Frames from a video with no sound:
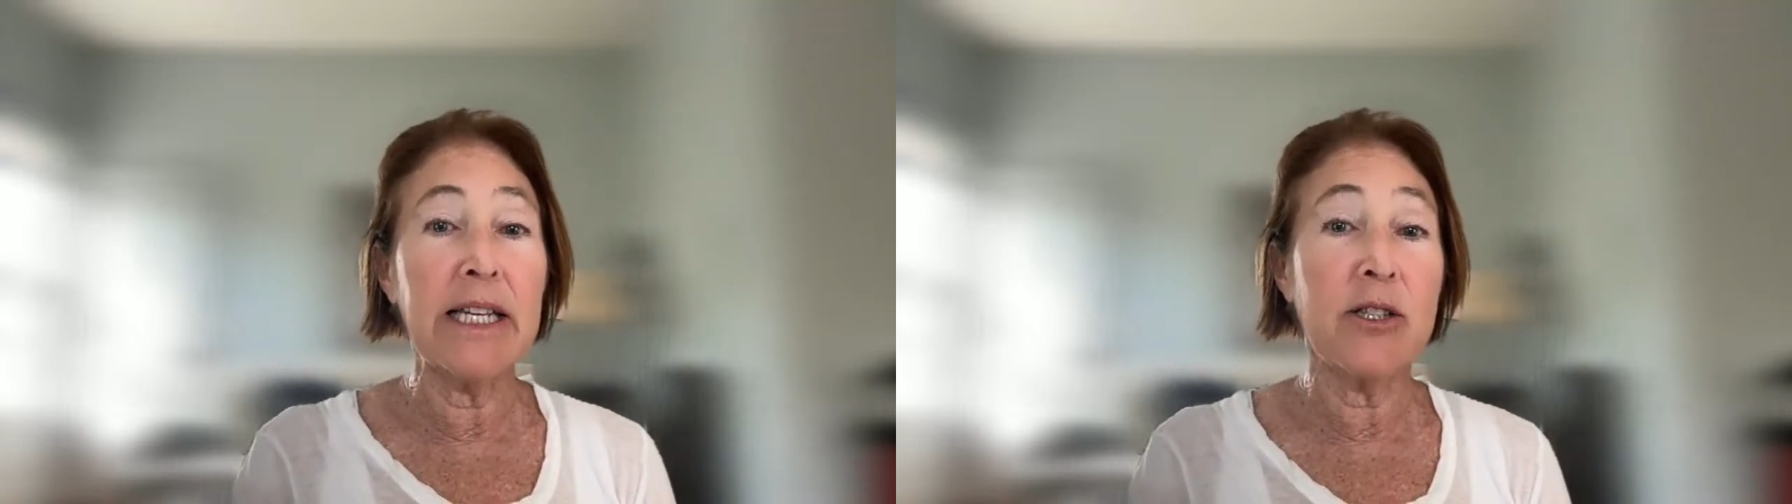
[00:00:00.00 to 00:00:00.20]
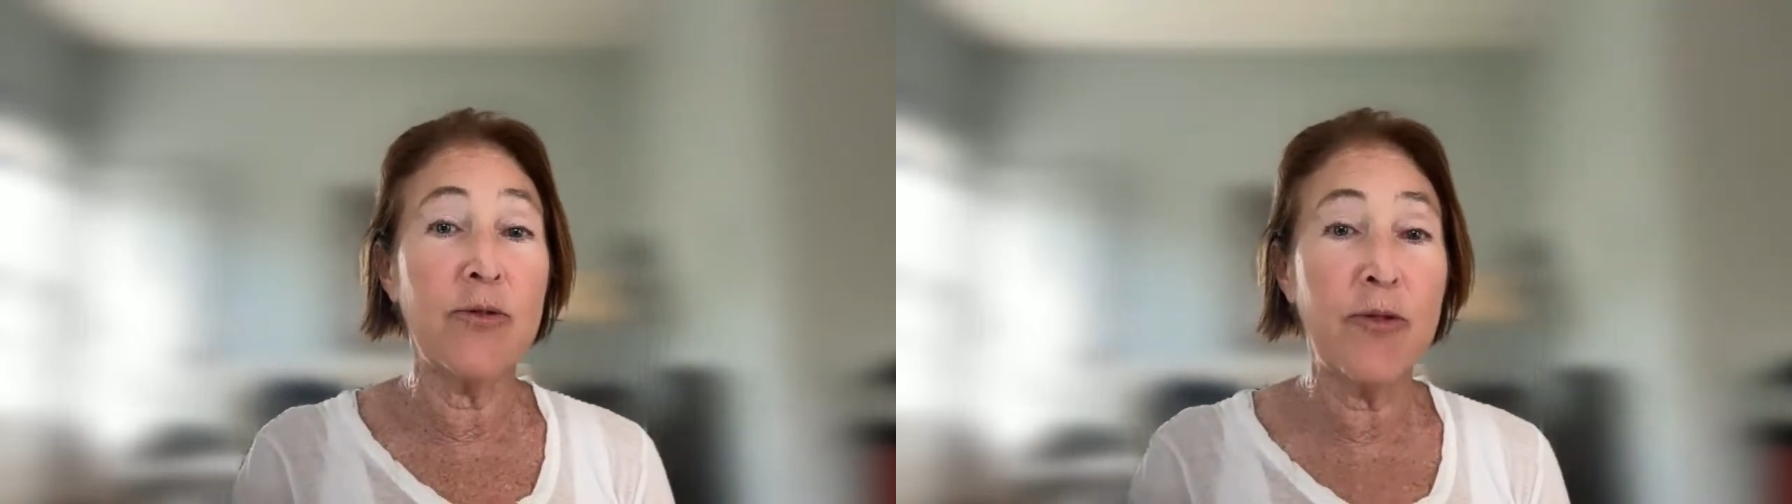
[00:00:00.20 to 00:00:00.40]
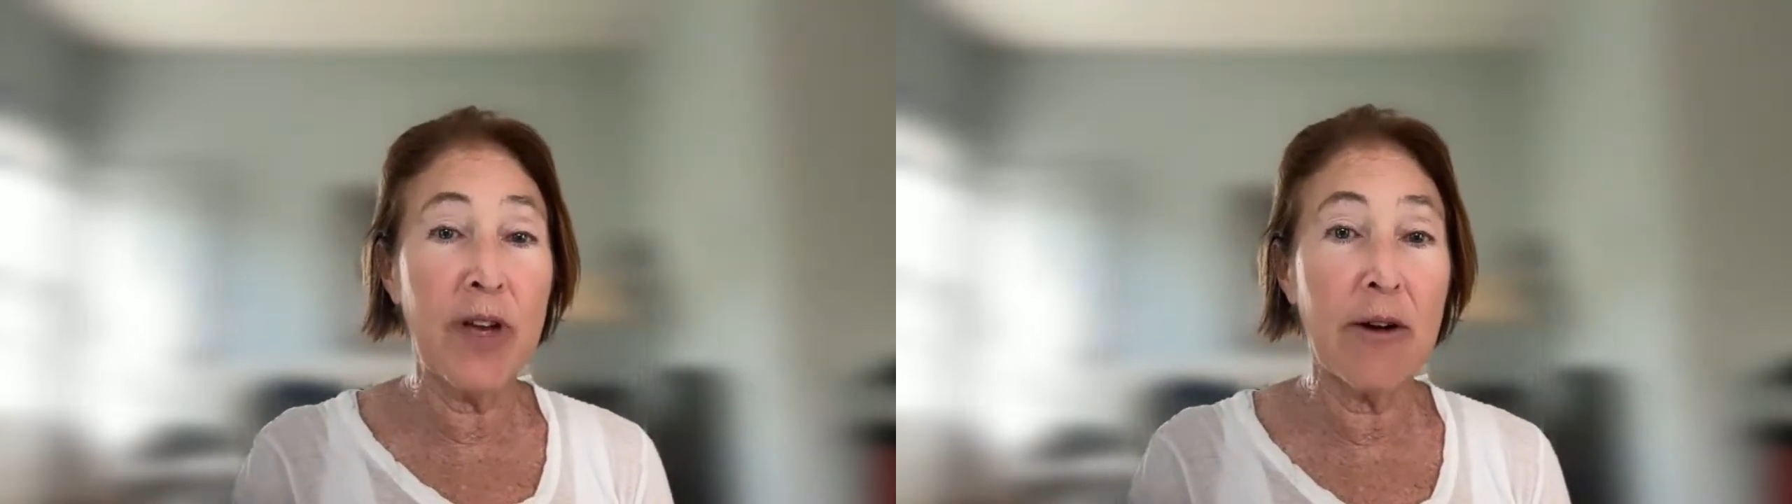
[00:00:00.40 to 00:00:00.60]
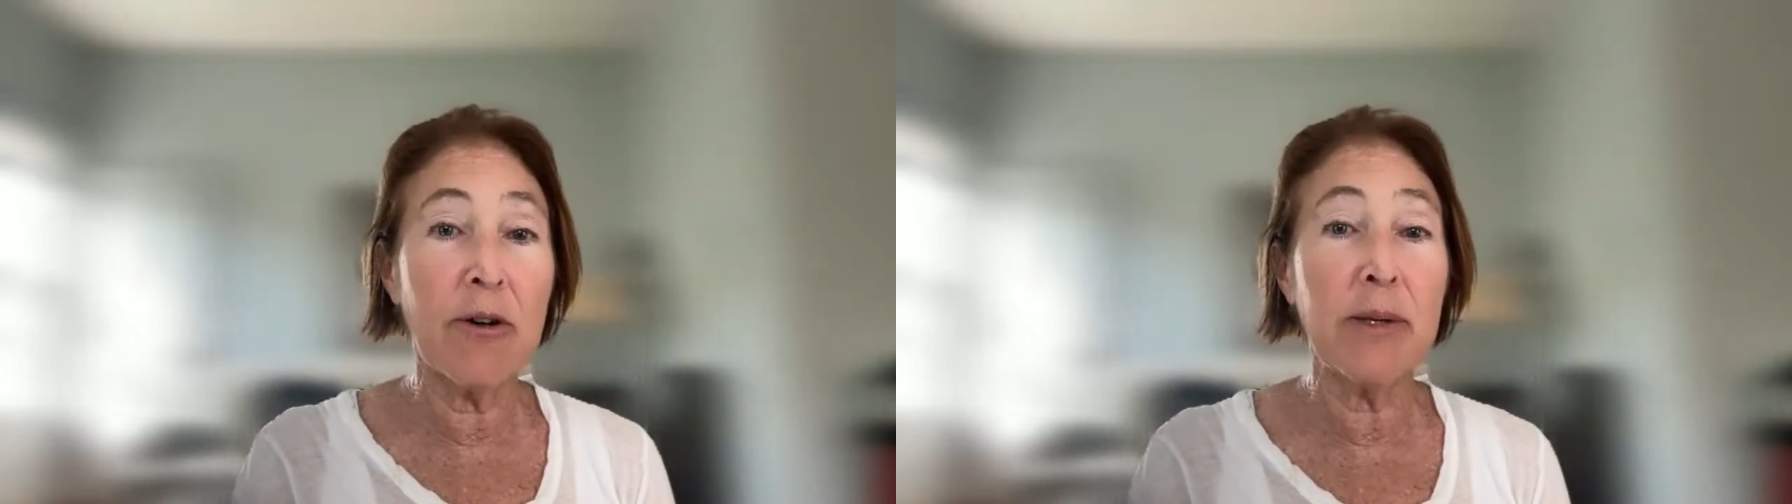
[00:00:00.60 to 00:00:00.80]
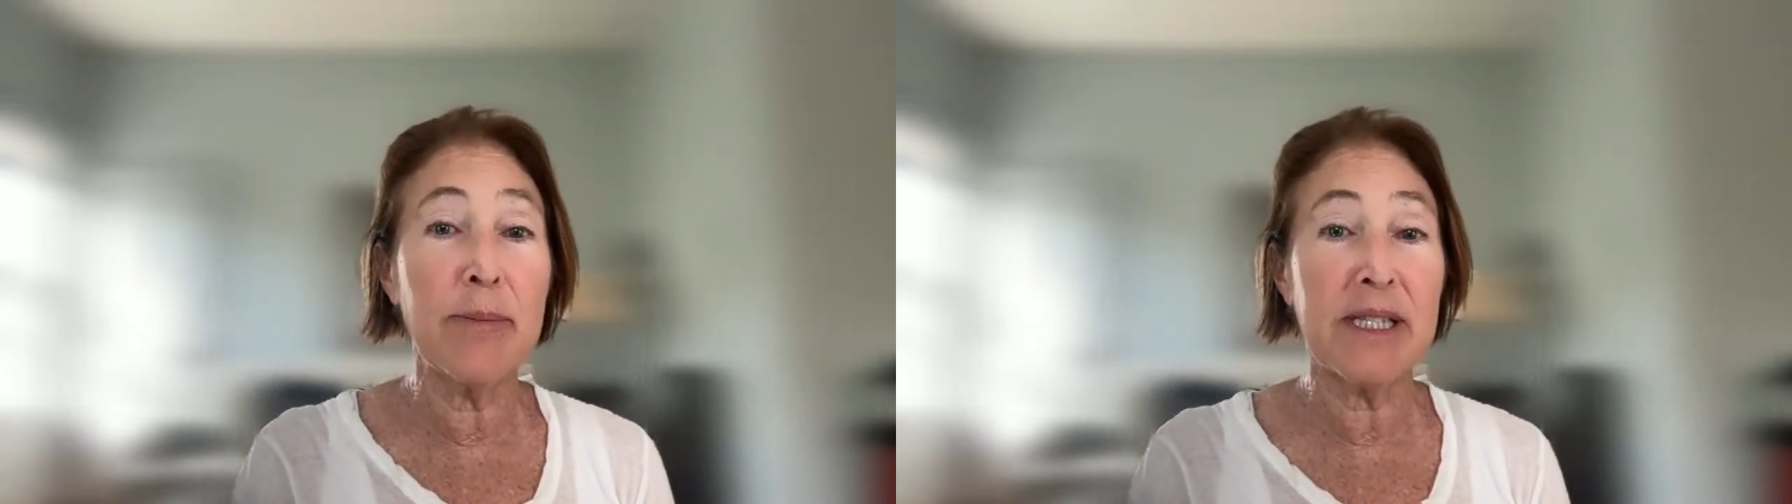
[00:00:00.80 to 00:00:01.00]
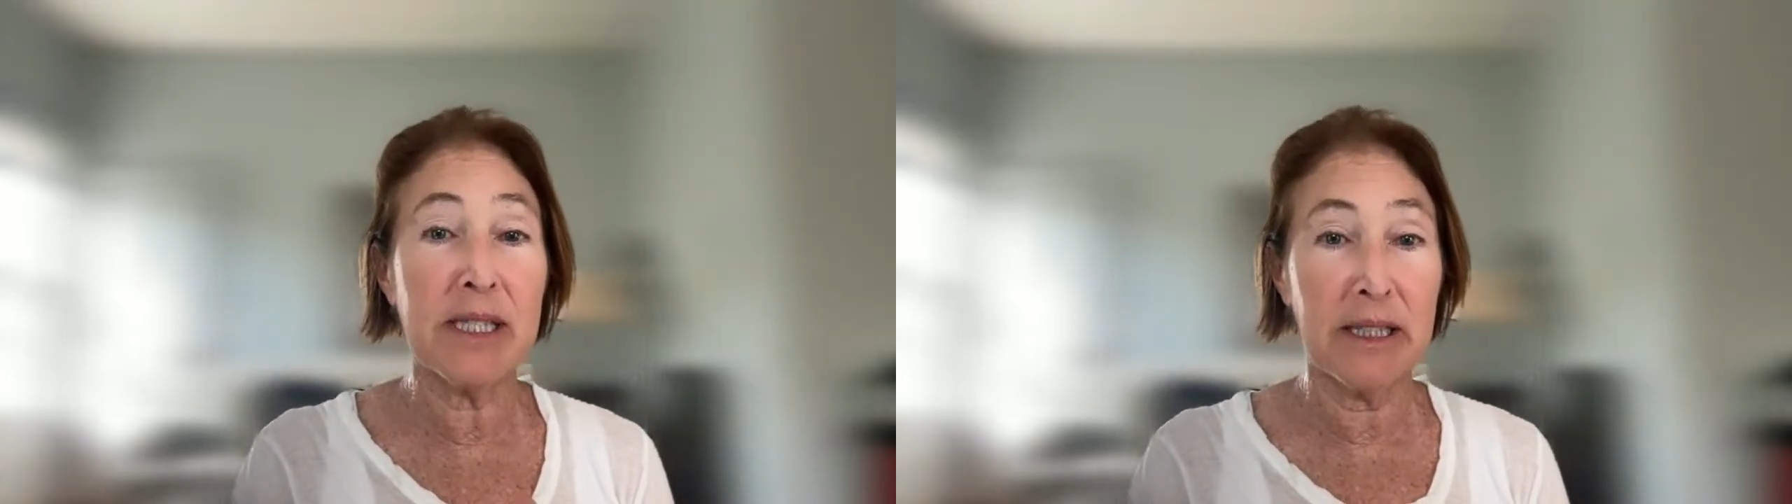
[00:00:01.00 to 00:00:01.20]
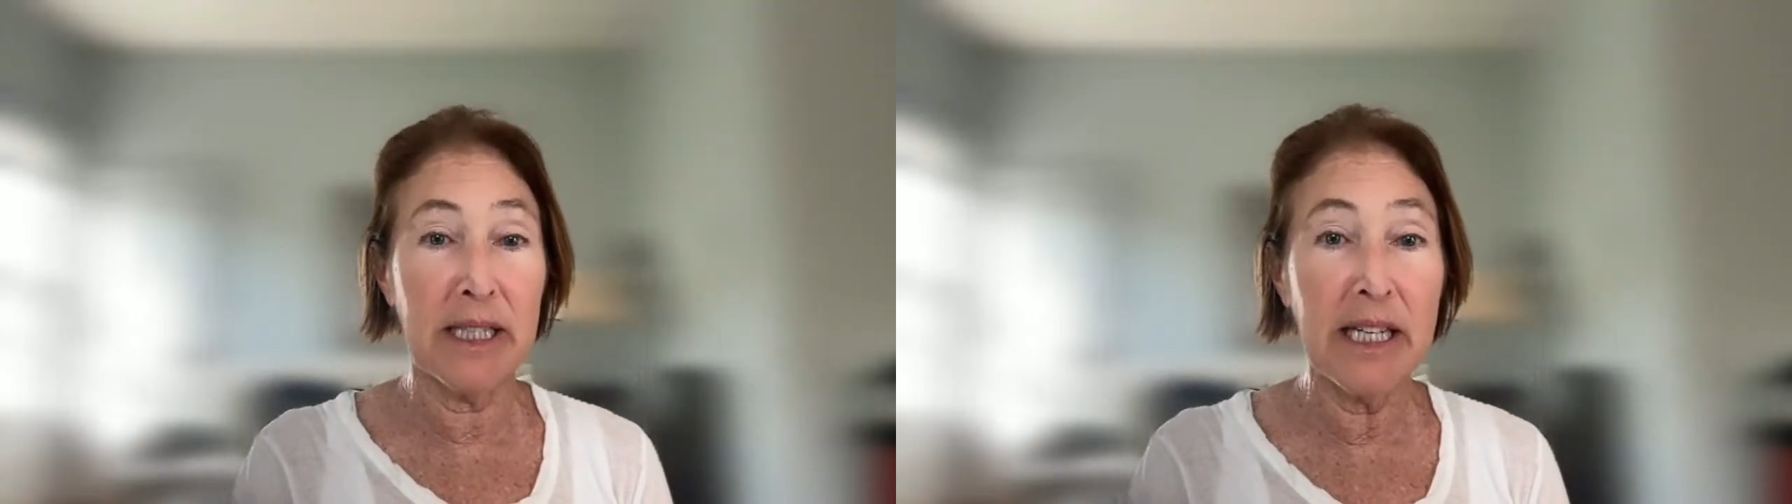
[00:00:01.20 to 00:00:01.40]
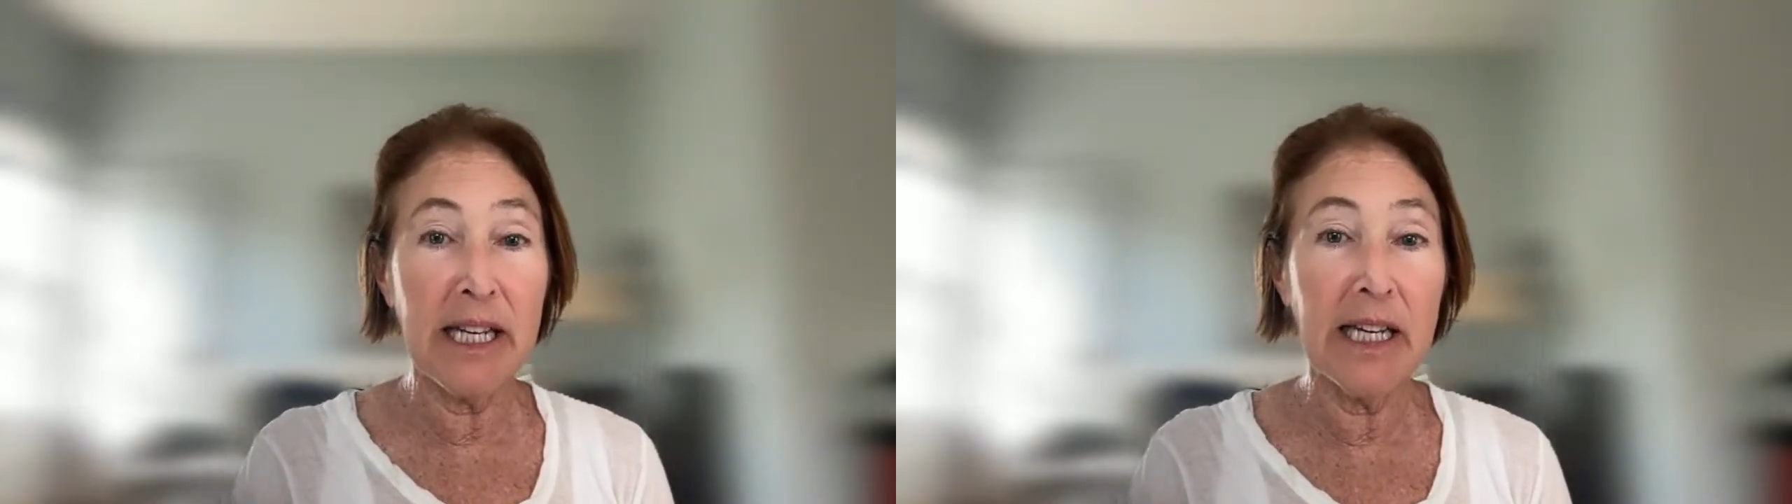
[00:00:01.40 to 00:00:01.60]
is very
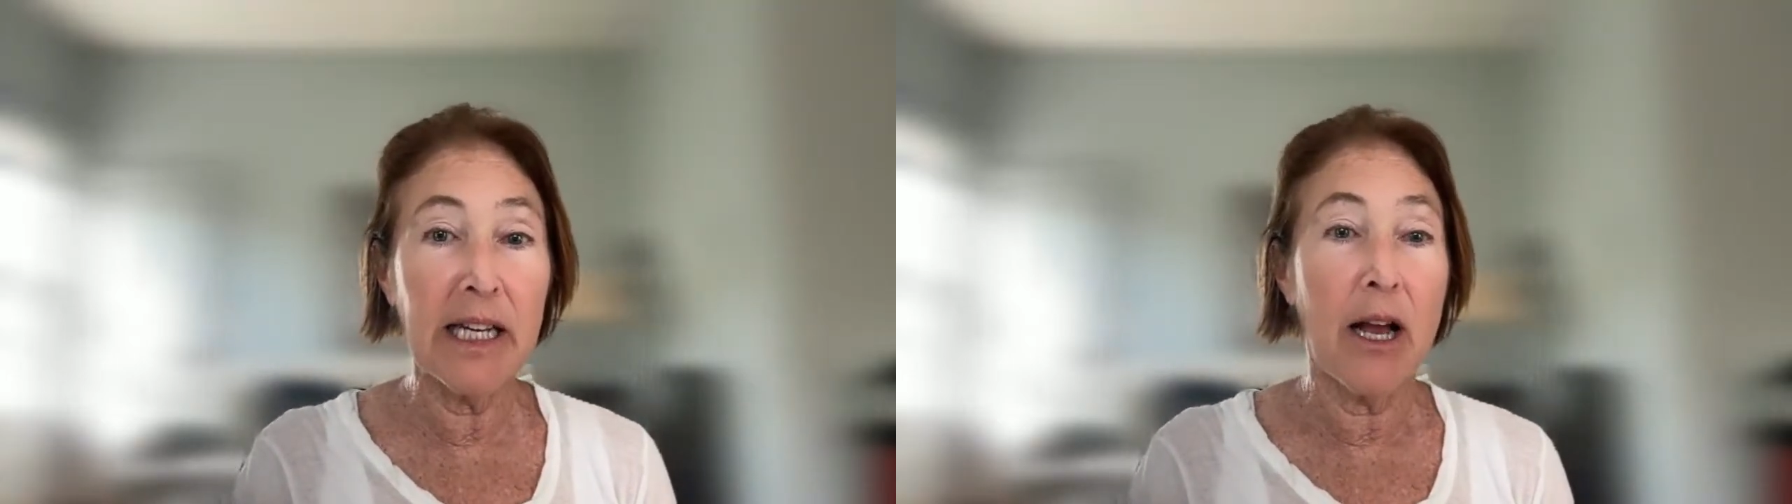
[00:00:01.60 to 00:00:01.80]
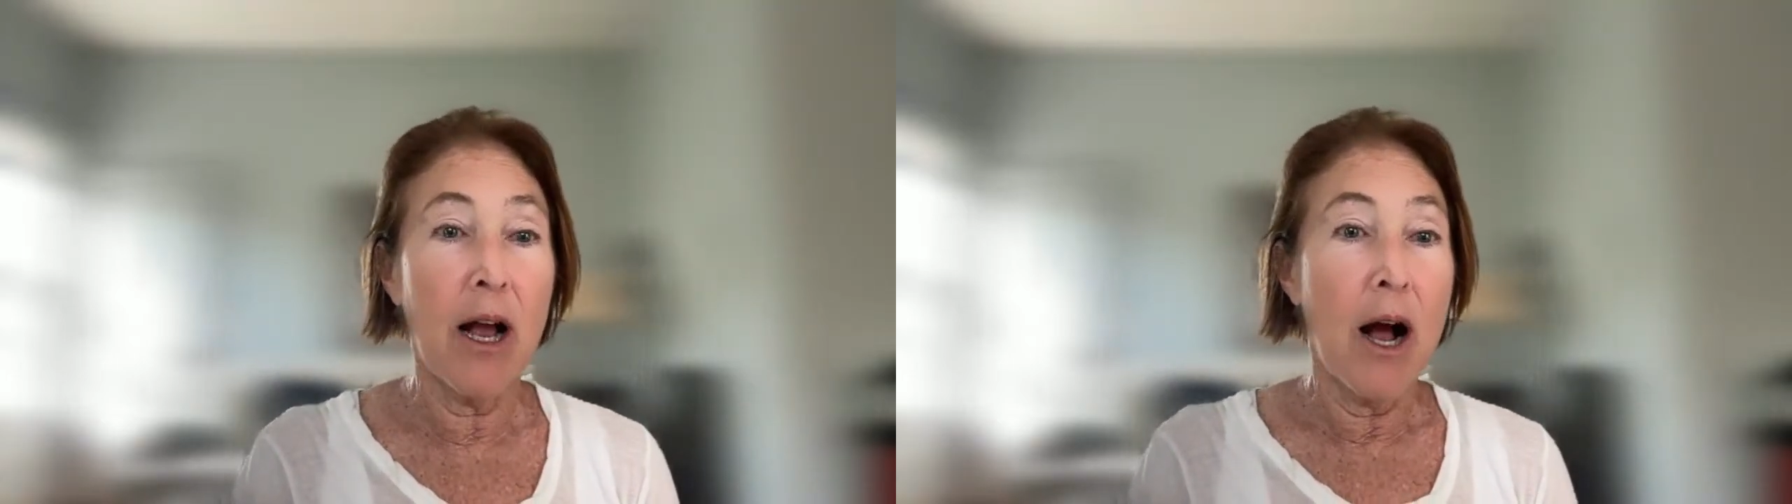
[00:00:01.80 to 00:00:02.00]
misleading.